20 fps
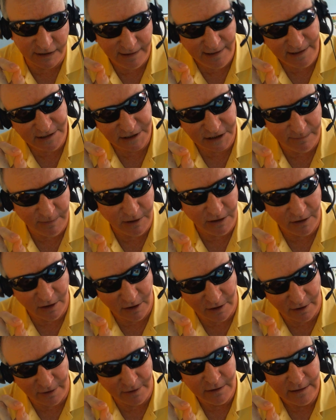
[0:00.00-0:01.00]
that needs to be
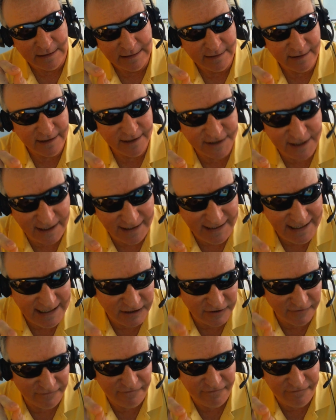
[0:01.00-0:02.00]
done is they need to